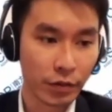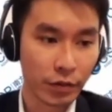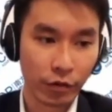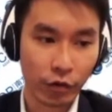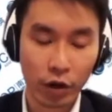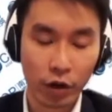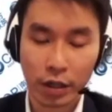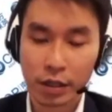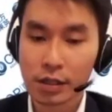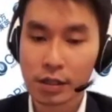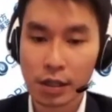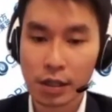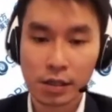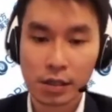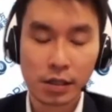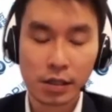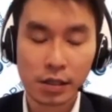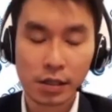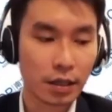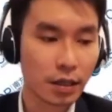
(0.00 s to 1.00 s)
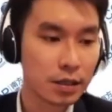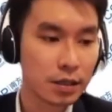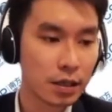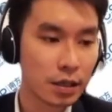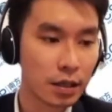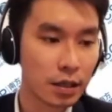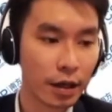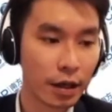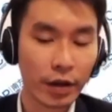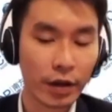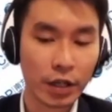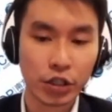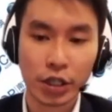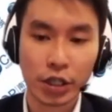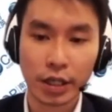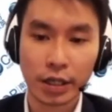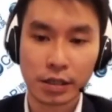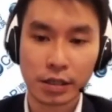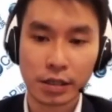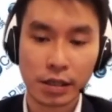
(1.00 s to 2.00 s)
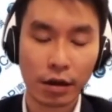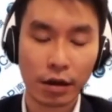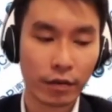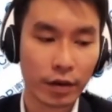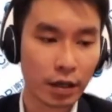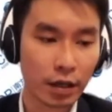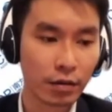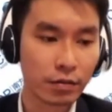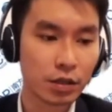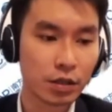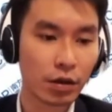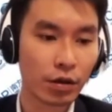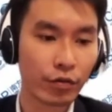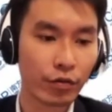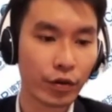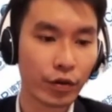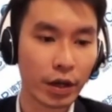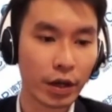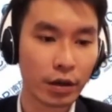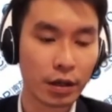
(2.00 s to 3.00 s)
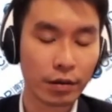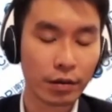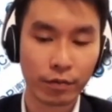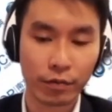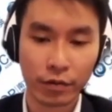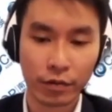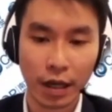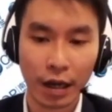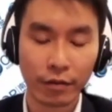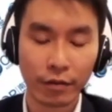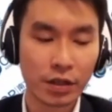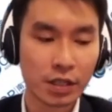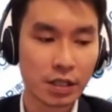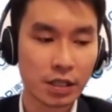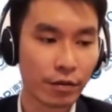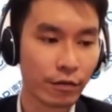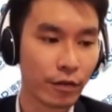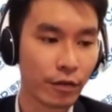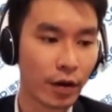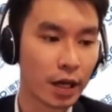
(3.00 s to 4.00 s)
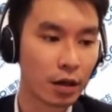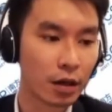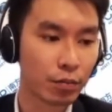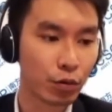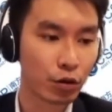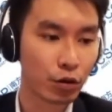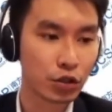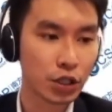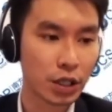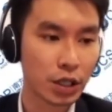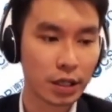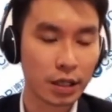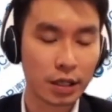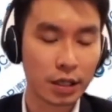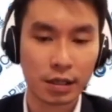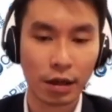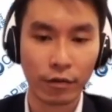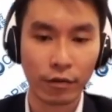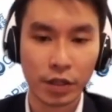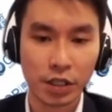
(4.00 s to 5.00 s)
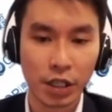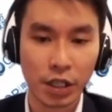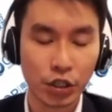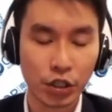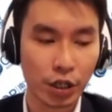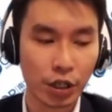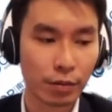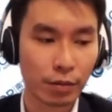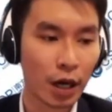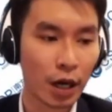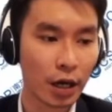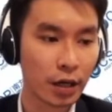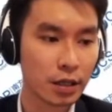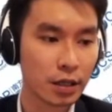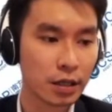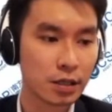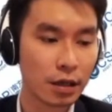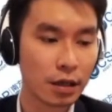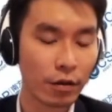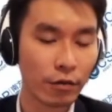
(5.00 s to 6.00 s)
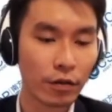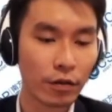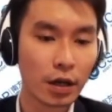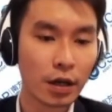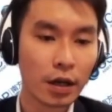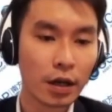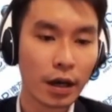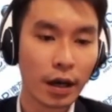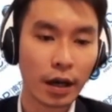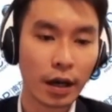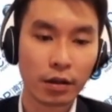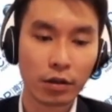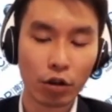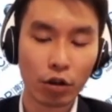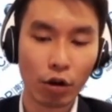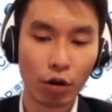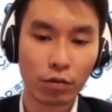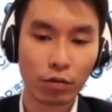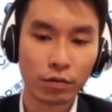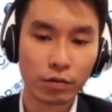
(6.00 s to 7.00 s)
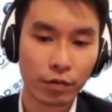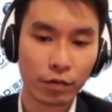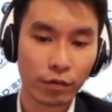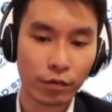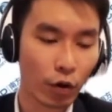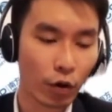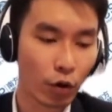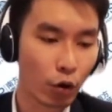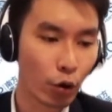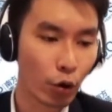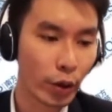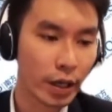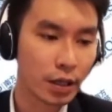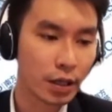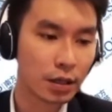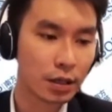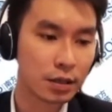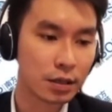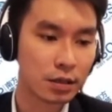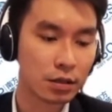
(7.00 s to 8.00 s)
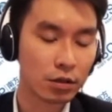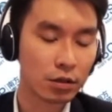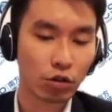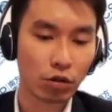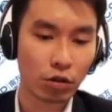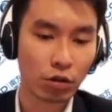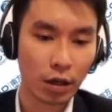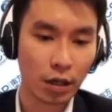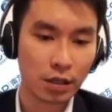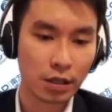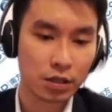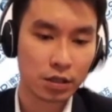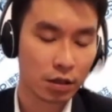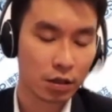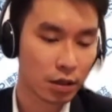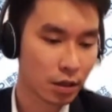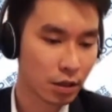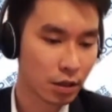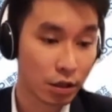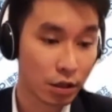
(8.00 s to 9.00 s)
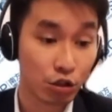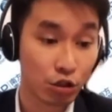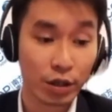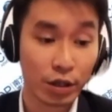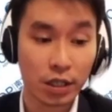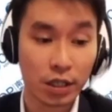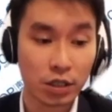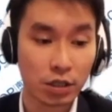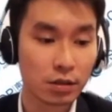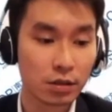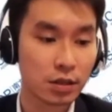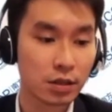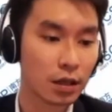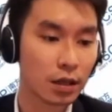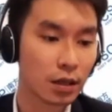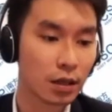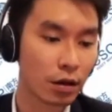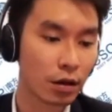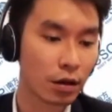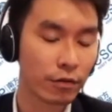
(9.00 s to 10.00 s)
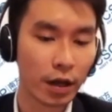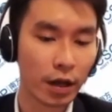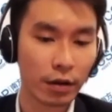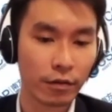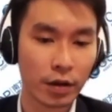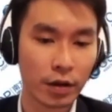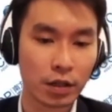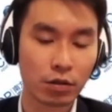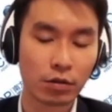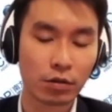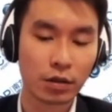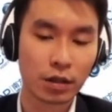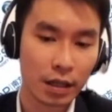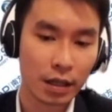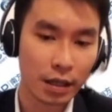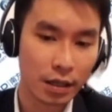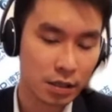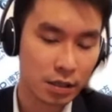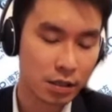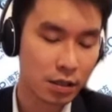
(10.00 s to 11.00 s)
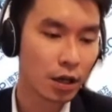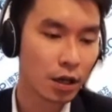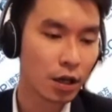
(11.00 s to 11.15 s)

for instance, this ETF actually itself, it gives you a really diversified approach in the Southeast Asia market itself, and not following the traditional standard of having to list